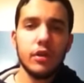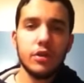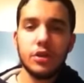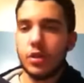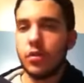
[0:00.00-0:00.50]

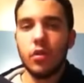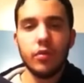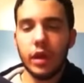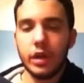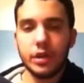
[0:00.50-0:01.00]
shits all
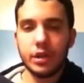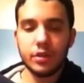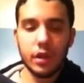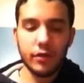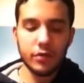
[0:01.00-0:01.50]
over
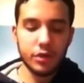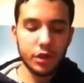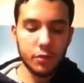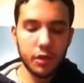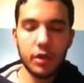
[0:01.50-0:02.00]
AJ after she
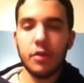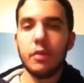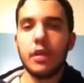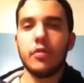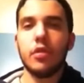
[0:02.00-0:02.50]
comes into the
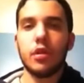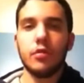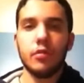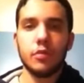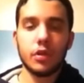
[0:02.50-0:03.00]
men's
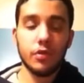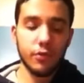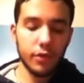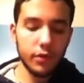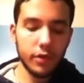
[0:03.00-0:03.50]
locker room to
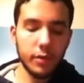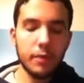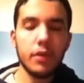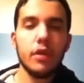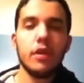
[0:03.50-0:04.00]
confront him,